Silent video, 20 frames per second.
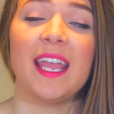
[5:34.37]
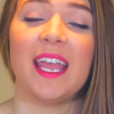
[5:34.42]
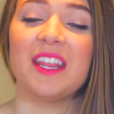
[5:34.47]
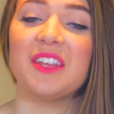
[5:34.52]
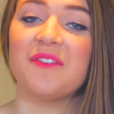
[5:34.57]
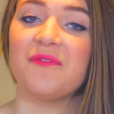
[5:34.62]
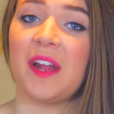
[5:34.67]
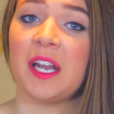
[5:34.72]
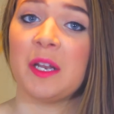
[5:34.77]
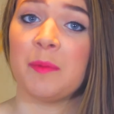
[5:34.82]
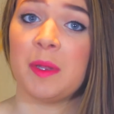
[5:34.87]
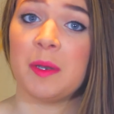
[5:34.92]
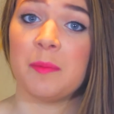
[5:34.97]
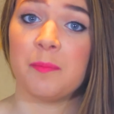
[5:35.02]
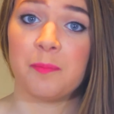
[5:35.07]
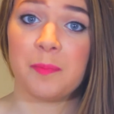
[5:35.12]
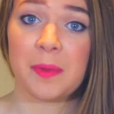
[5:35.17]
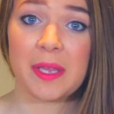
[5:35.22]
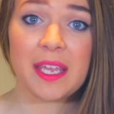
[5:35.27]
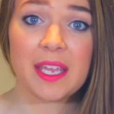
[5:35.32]
and then
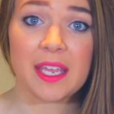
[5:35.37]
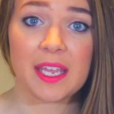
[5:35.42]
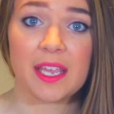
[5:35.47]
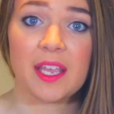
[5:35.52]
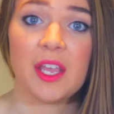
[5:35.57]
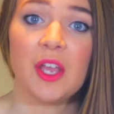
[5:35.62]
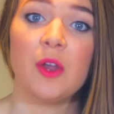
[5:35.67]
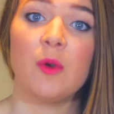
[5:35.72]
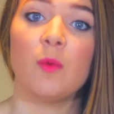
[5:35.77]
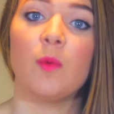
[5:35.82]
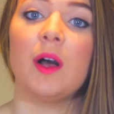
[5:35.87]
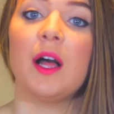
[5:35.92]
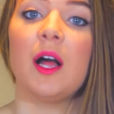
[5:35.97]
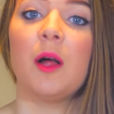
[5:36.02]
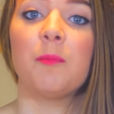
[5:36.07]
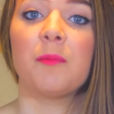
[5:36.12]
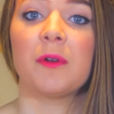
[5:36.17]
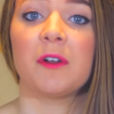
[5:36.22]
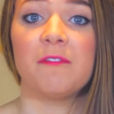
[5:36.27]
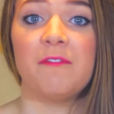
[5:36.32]
vitamin B will
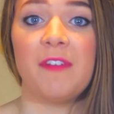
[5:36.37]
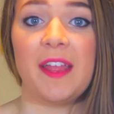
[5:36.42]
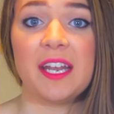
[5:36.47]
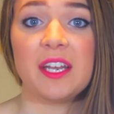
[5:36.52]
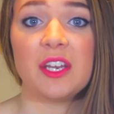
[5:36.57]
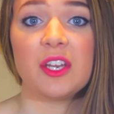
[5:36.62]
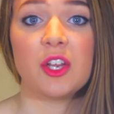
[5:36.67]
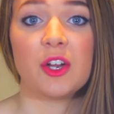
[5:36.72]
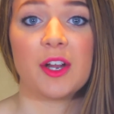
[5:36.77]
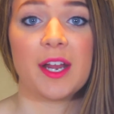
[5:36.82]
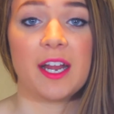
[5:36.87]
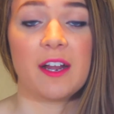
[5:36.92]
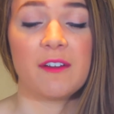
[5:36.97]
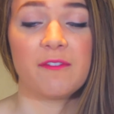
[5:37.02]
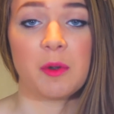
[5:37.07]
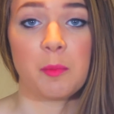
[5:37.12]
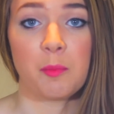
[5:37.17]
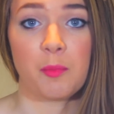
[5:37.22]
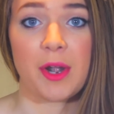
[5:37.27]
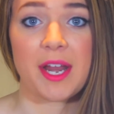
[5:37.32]
help prevent your hair
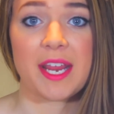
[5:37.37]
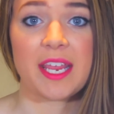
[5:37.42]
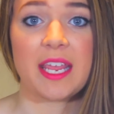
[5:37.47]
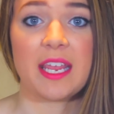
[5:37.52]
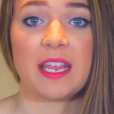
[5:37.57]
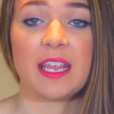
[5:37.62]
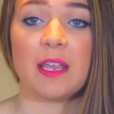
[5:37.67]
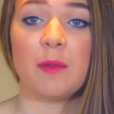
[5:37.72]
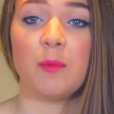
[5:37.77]
from breaking.